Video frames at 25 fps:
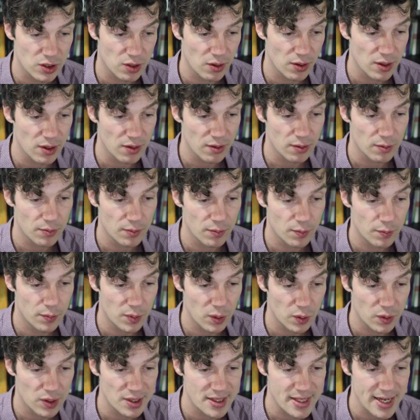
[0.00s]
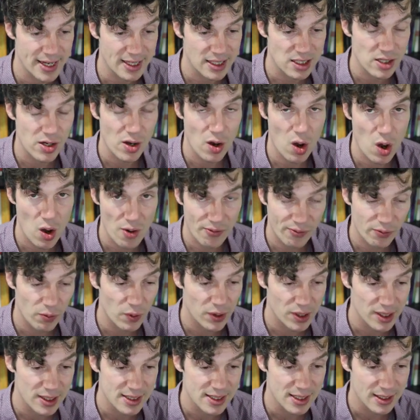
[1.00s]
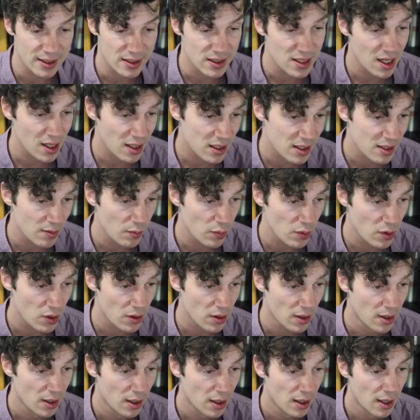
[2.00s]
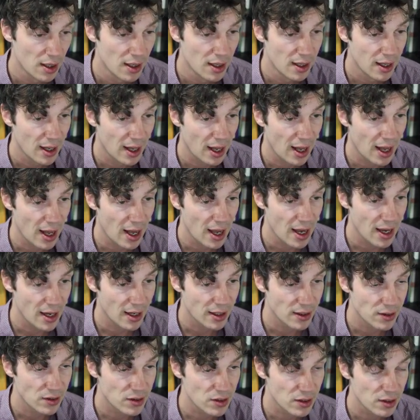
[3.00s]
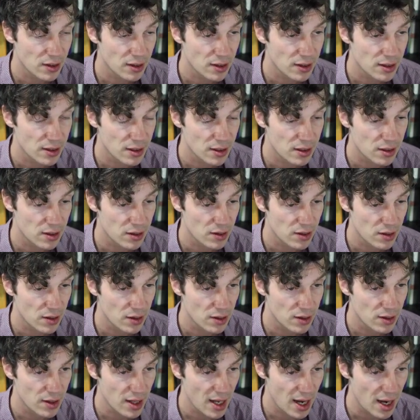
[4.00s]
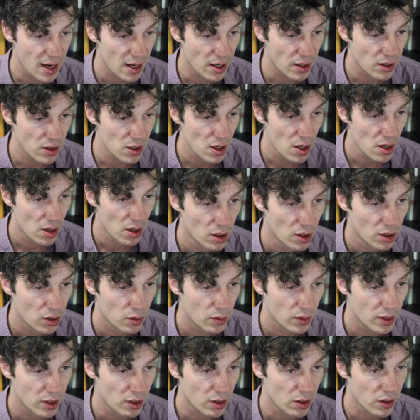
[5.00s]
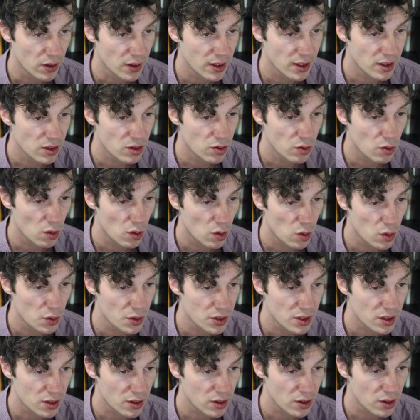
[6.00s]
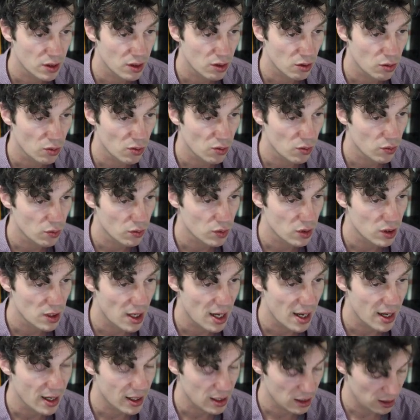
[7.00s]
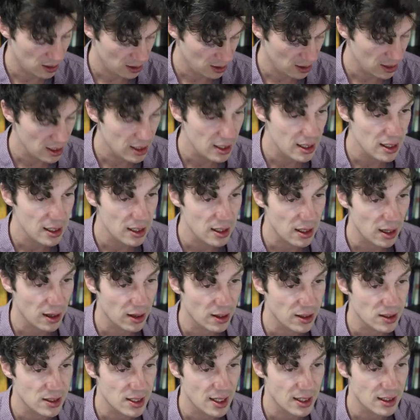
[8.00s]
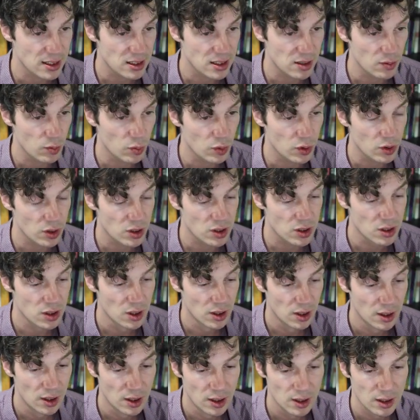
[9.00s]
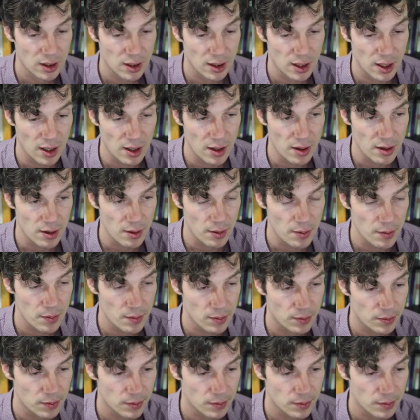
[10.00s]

going to build the text off what is in the text input, and then we're going to also clear the text input. I'm